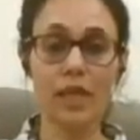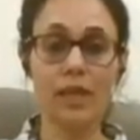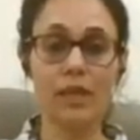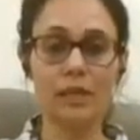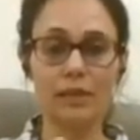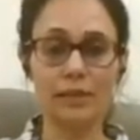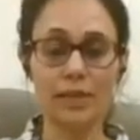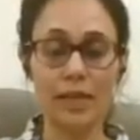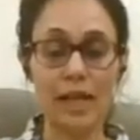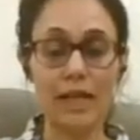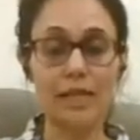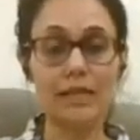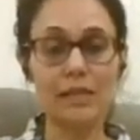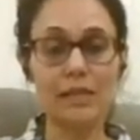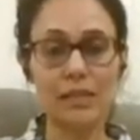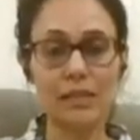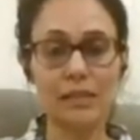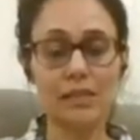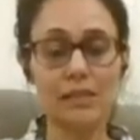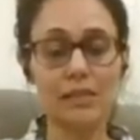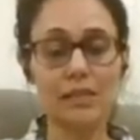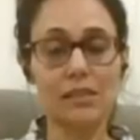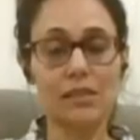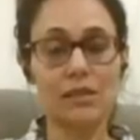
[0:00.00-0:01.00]
That
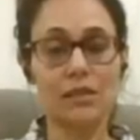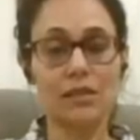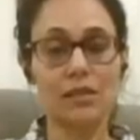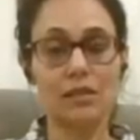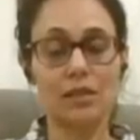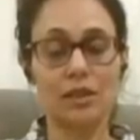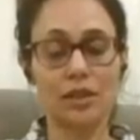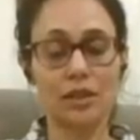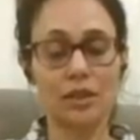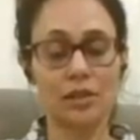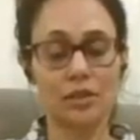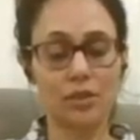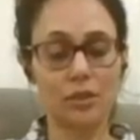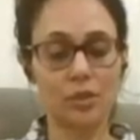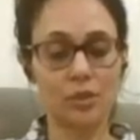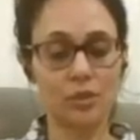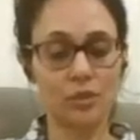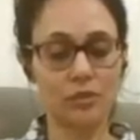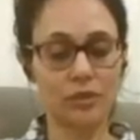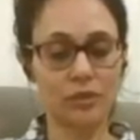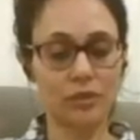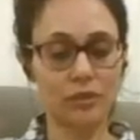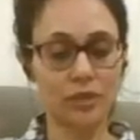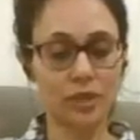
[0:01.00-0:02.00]
is,
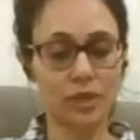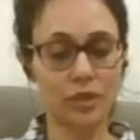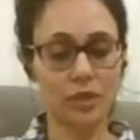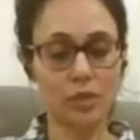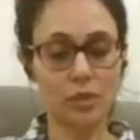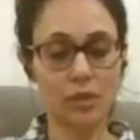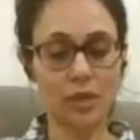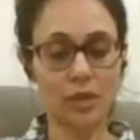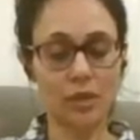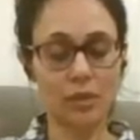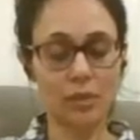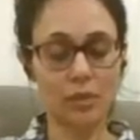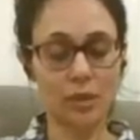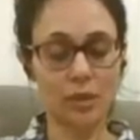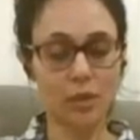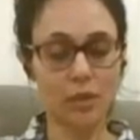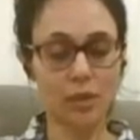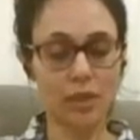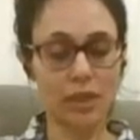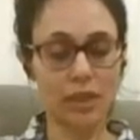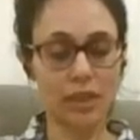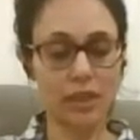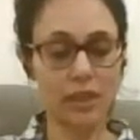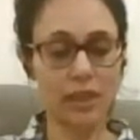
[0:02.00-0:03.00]
when we are talking about
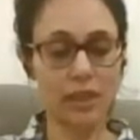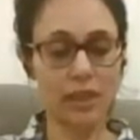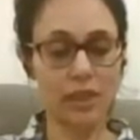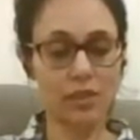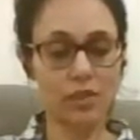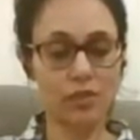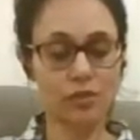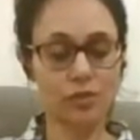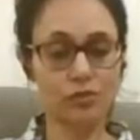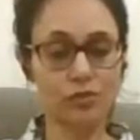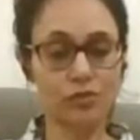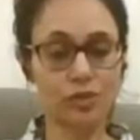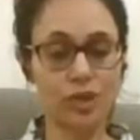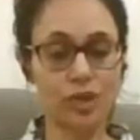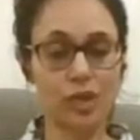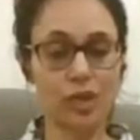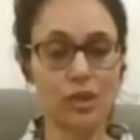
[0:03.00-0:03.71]
any kind of